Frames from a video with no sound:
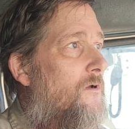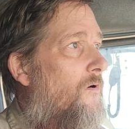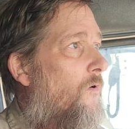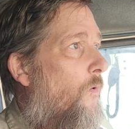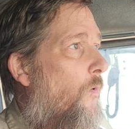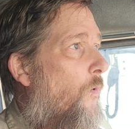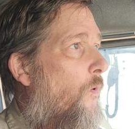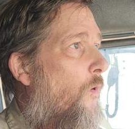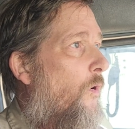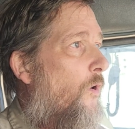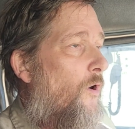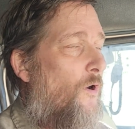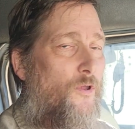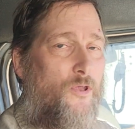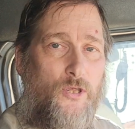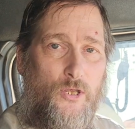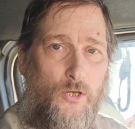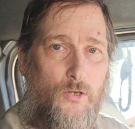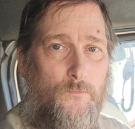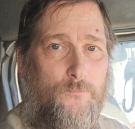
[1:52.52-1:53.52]
or
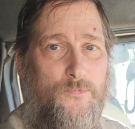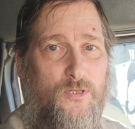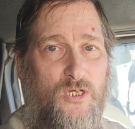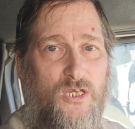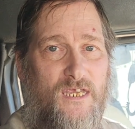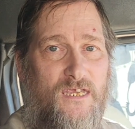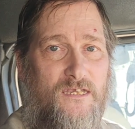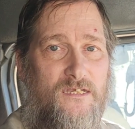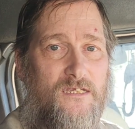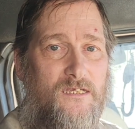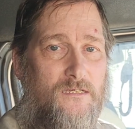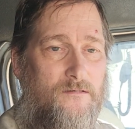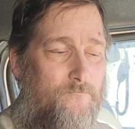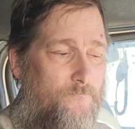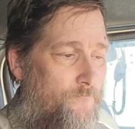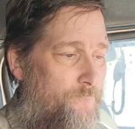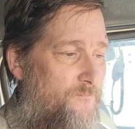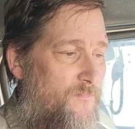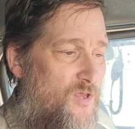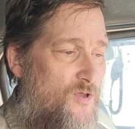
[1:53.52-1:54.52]
cube cheese,
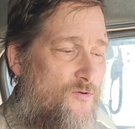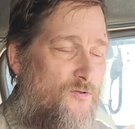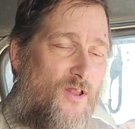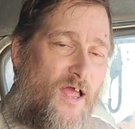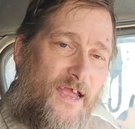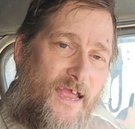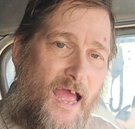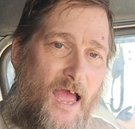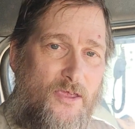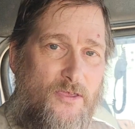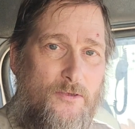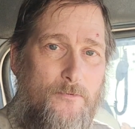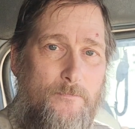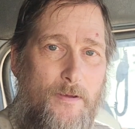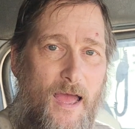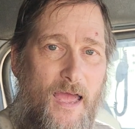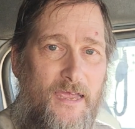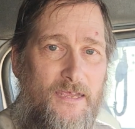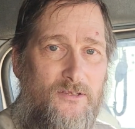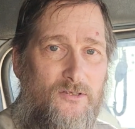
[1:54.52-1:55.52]
like how you
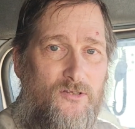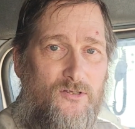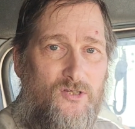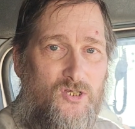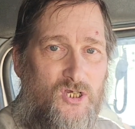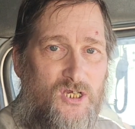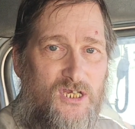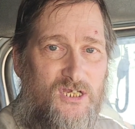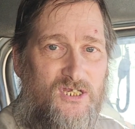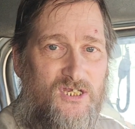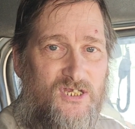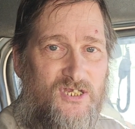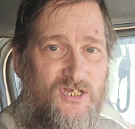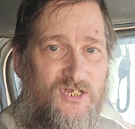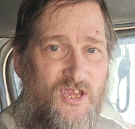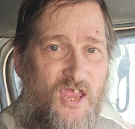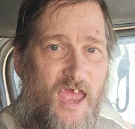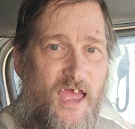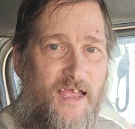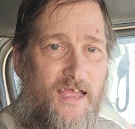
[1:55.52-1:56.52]
buy cheese to
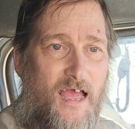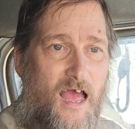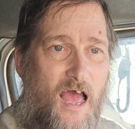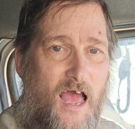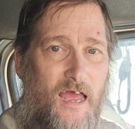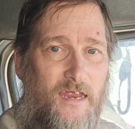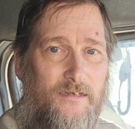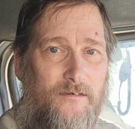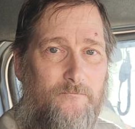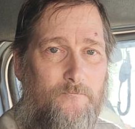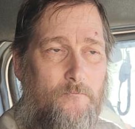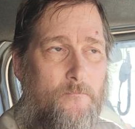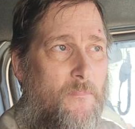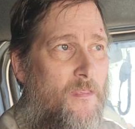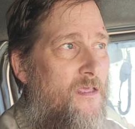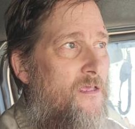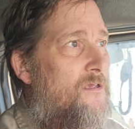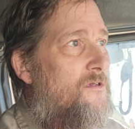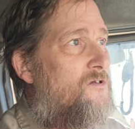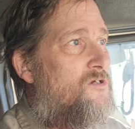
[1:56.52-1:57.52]
snack on.
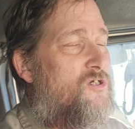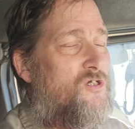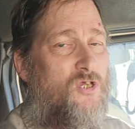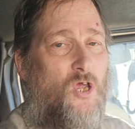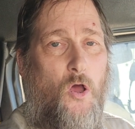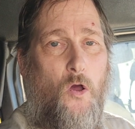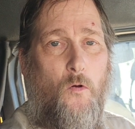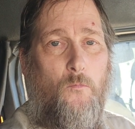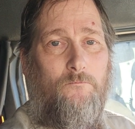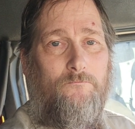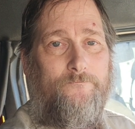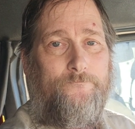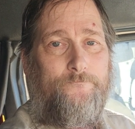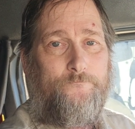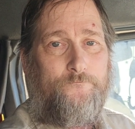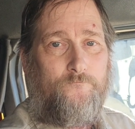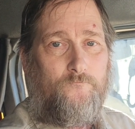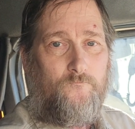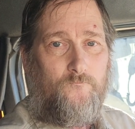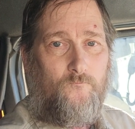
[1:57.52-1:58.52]
So
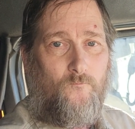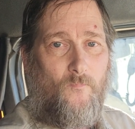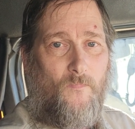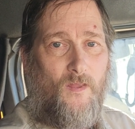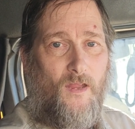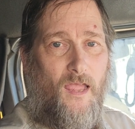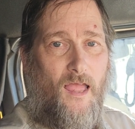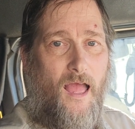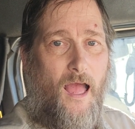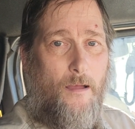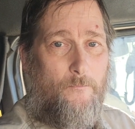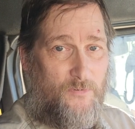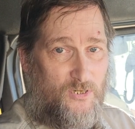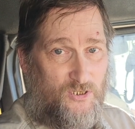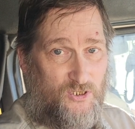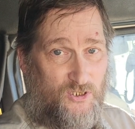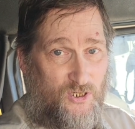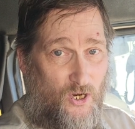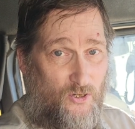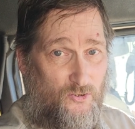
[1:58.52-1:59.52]
I'm going
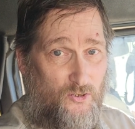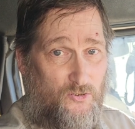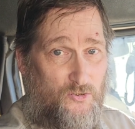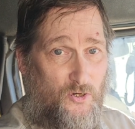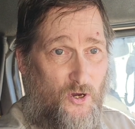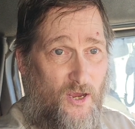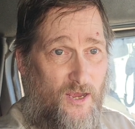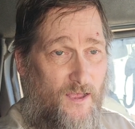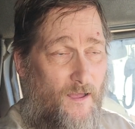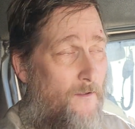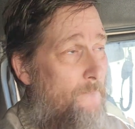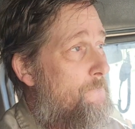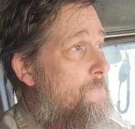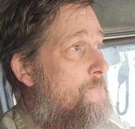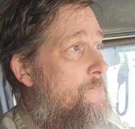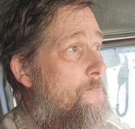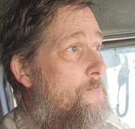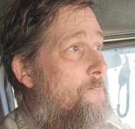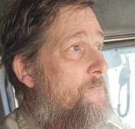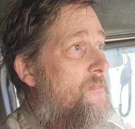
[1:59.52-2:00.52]
to start the truck up,
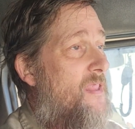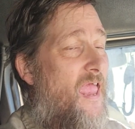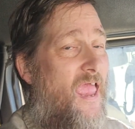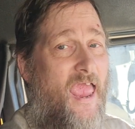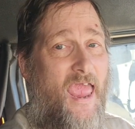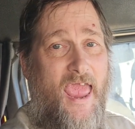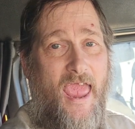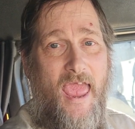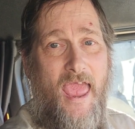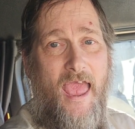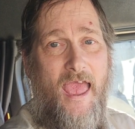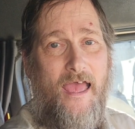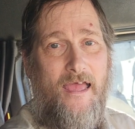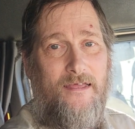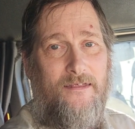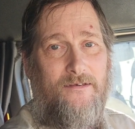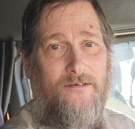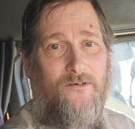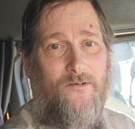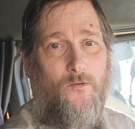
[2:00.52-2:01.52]

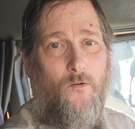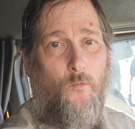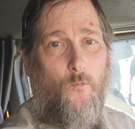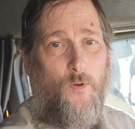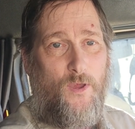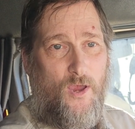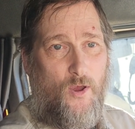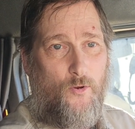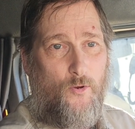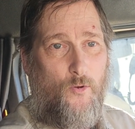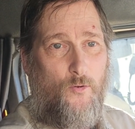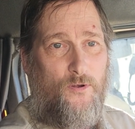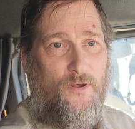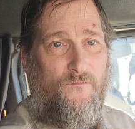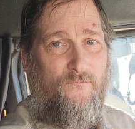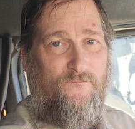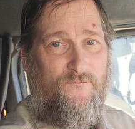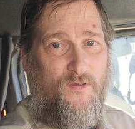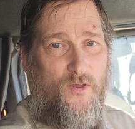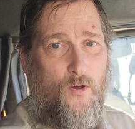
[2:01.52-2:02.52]
and we are going
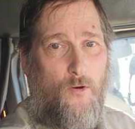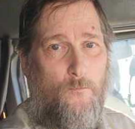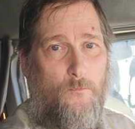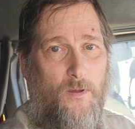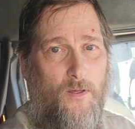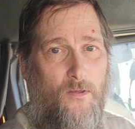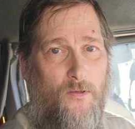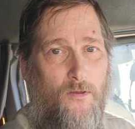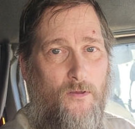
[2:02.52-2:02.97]
to film